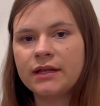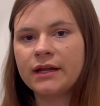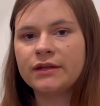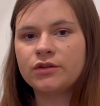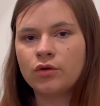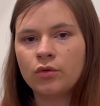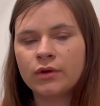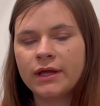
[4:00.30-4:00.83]
that I
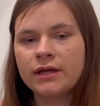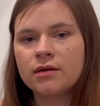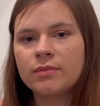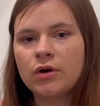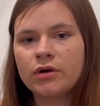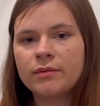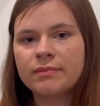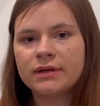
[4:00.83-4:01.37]
don't like
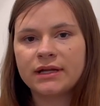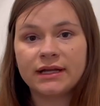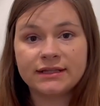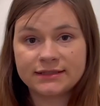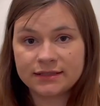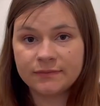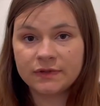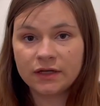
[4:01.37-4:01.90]
about it, but
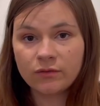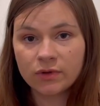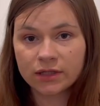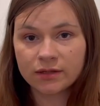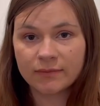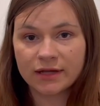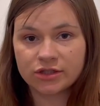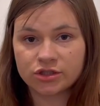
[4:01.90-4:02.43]
it's something I wanted
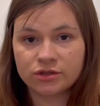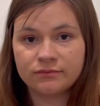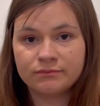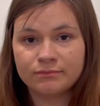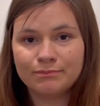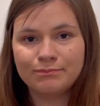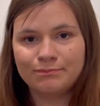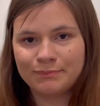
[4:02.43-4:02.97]
to mention
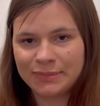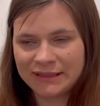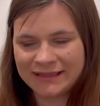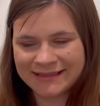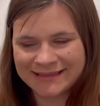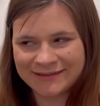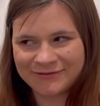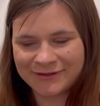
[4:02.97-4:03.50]

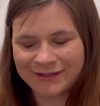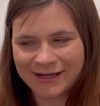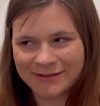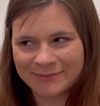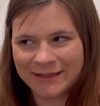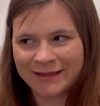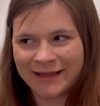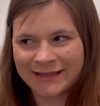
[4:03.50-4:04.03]
because I forgot
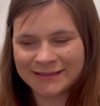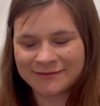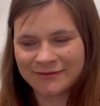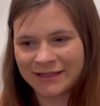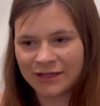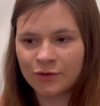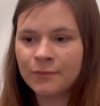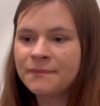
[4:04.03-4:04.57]
in my last
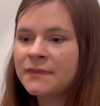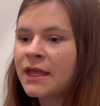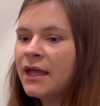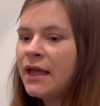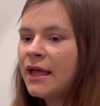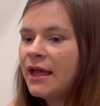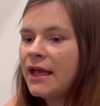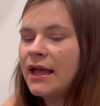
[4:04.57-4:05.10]
video,
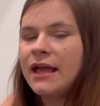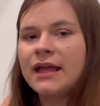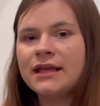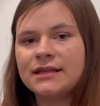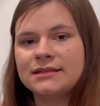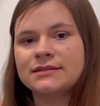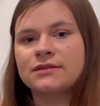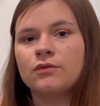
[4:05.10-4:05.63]

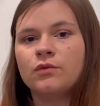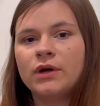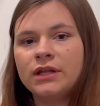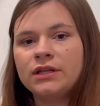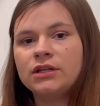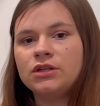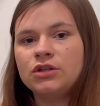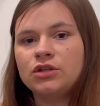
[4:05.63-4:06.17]
is
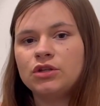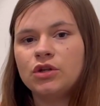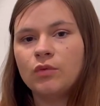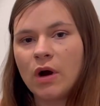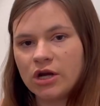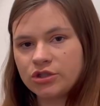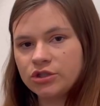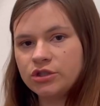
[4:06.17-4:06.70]
when the
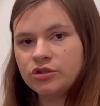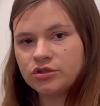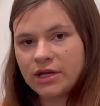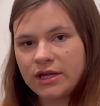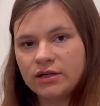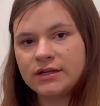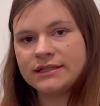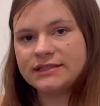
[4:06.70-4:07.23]
washer and
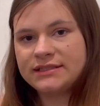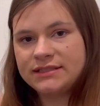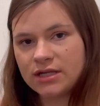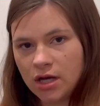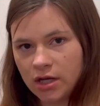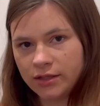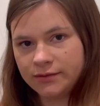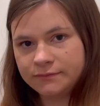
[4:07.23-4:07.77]
dryer is
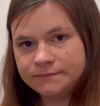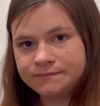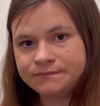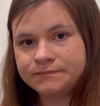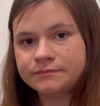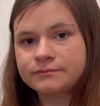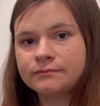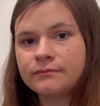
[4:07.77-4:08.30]
done,
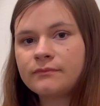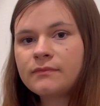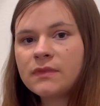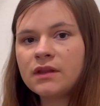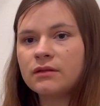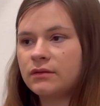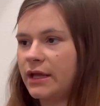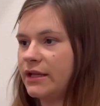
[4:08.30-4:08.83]

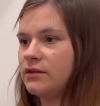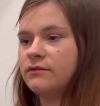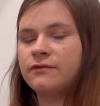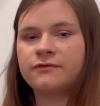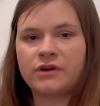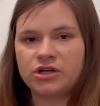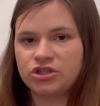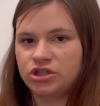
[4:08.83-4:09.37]
like
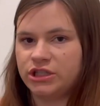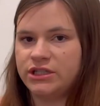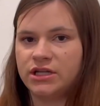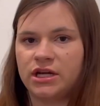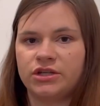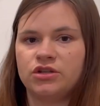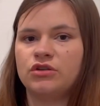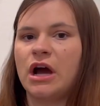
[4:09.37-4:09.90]
freshly
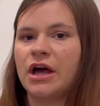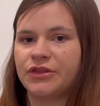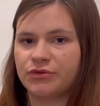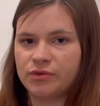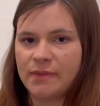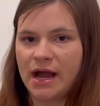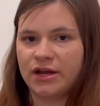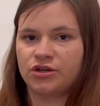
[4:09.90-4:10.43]
done, you got the
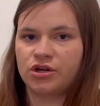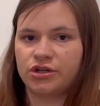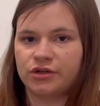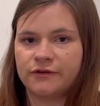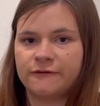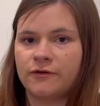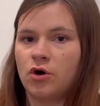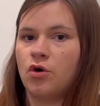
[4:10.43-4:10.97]
reminder on
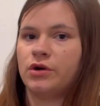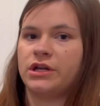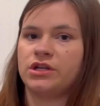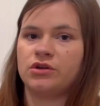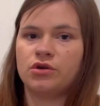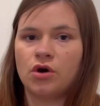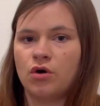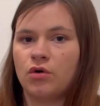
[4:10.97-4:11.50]
your phone and
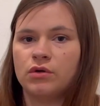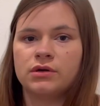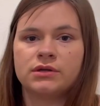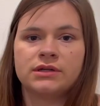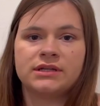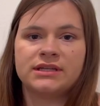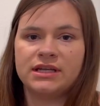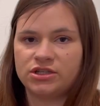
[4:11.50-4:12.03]
you go
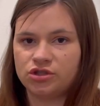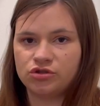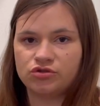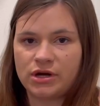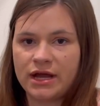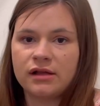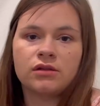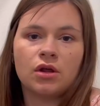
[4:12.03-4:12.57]
get your
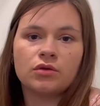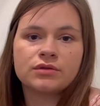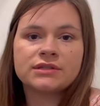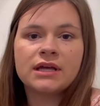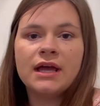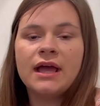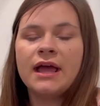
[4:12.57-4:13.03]
dry clothes.